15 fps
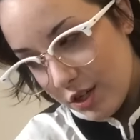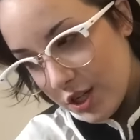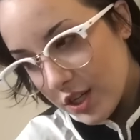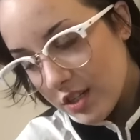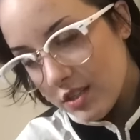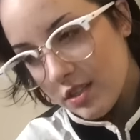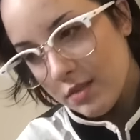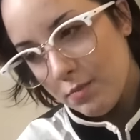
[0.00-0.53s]

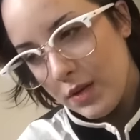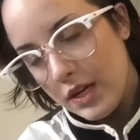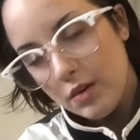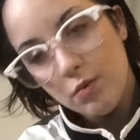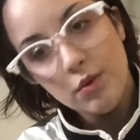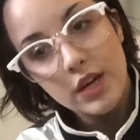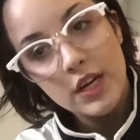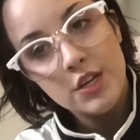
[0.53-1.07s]
just
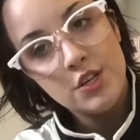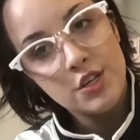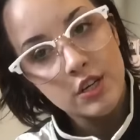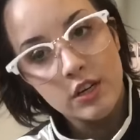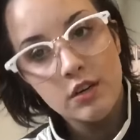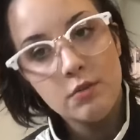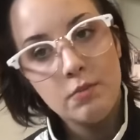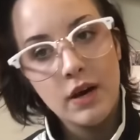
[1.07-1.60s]
being
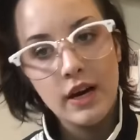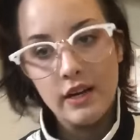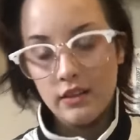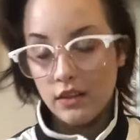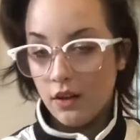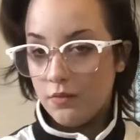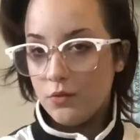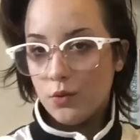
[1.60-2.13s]
reassured by
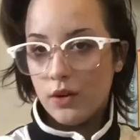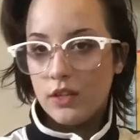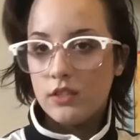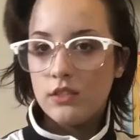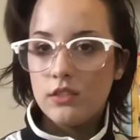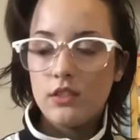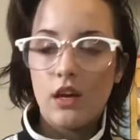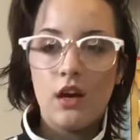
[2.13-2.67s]
loved
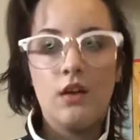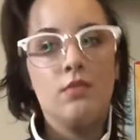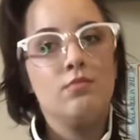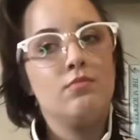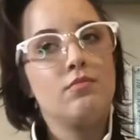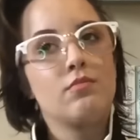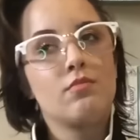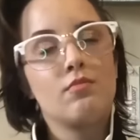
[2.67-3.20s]
ones,
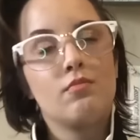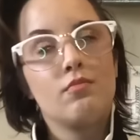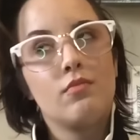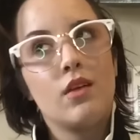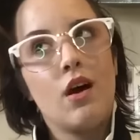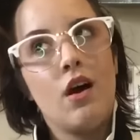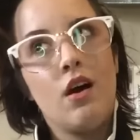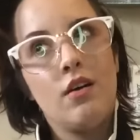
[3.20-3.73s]

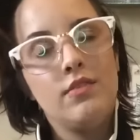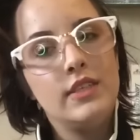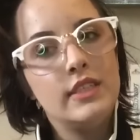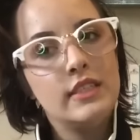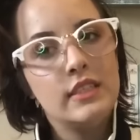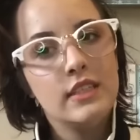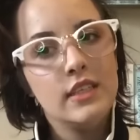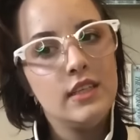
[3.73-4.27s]

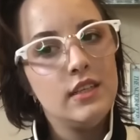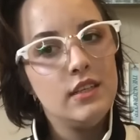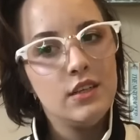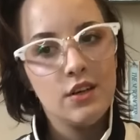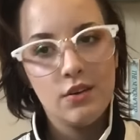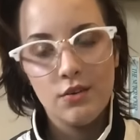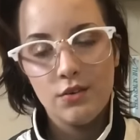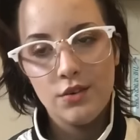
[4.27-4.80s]
obviously, you
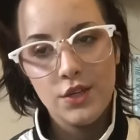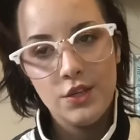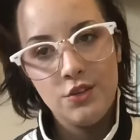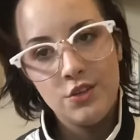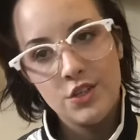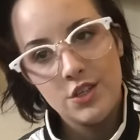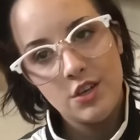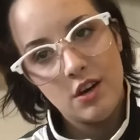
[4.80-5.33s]
know, you
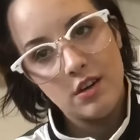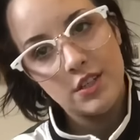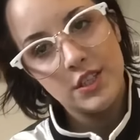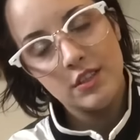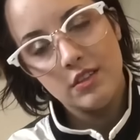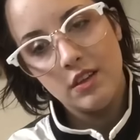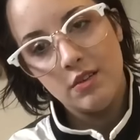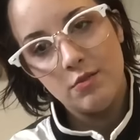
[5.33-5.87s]
should talk
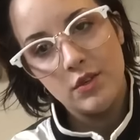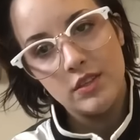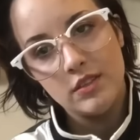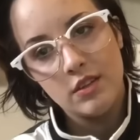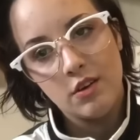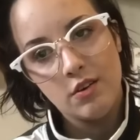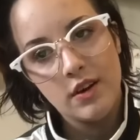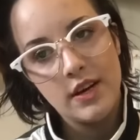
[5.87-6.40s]
to your loved ones
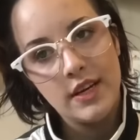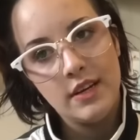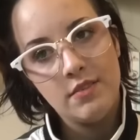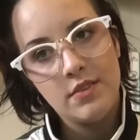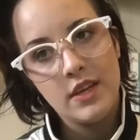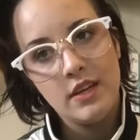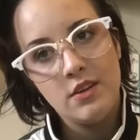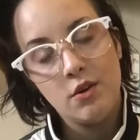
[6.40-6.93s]
already
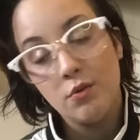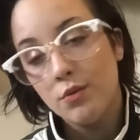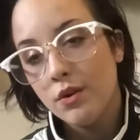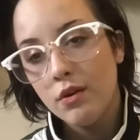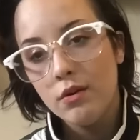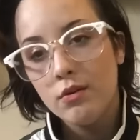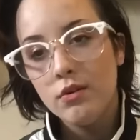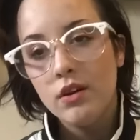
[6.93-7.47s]
if they don't
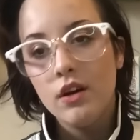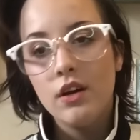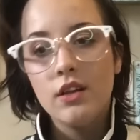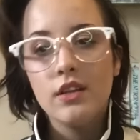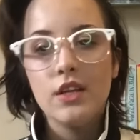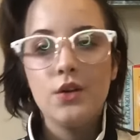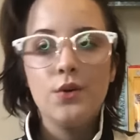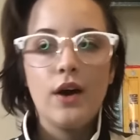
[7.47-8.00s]
know
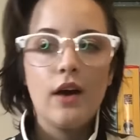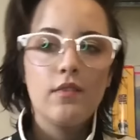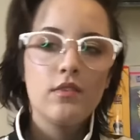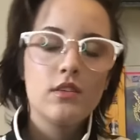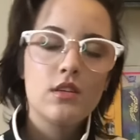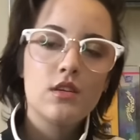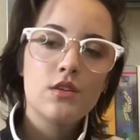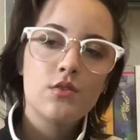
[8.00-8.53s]
that you have
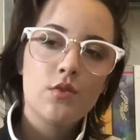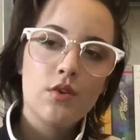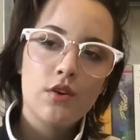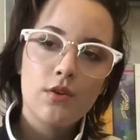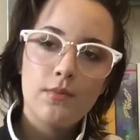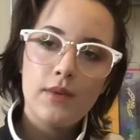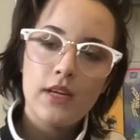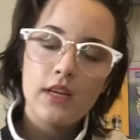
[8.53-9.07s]
this disorder,
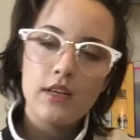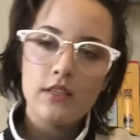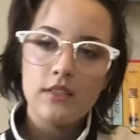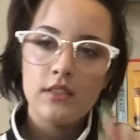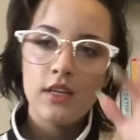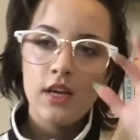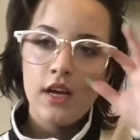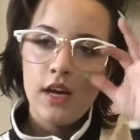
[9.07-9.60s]

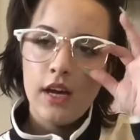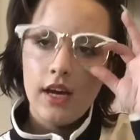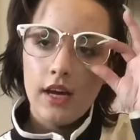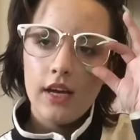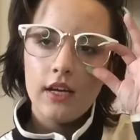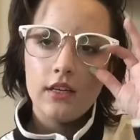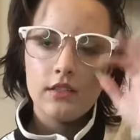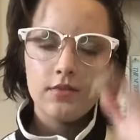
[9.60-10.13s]
because
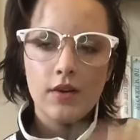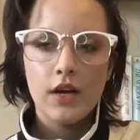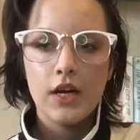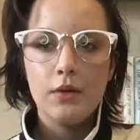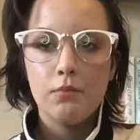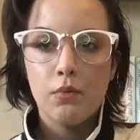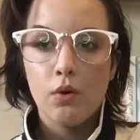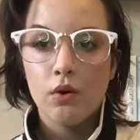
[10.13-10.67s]
it is very
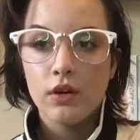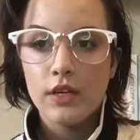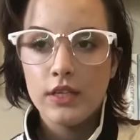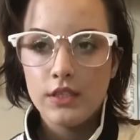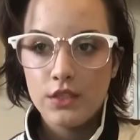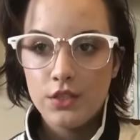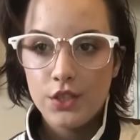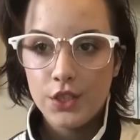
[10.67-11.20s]

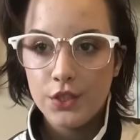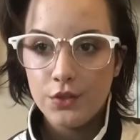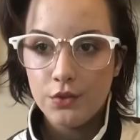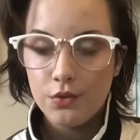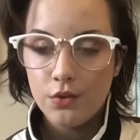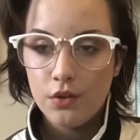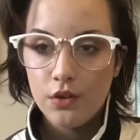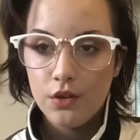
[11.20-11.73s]
important to
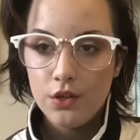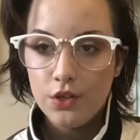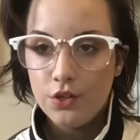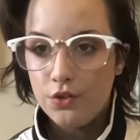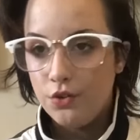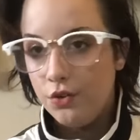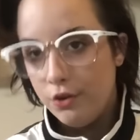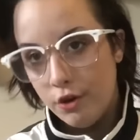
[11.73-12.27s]

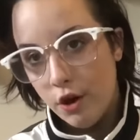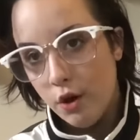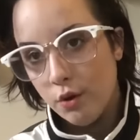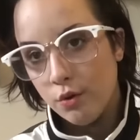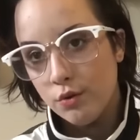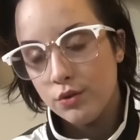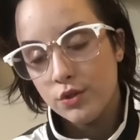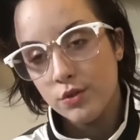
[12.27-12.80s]

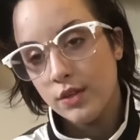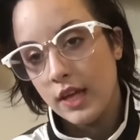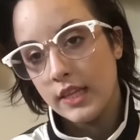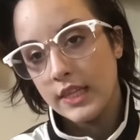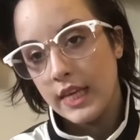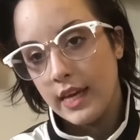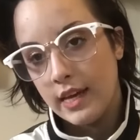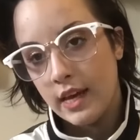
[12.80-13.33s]
know so
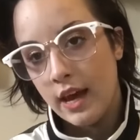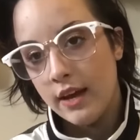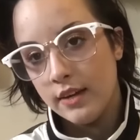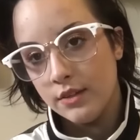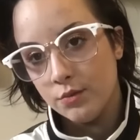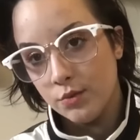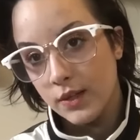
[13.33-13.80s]
that they can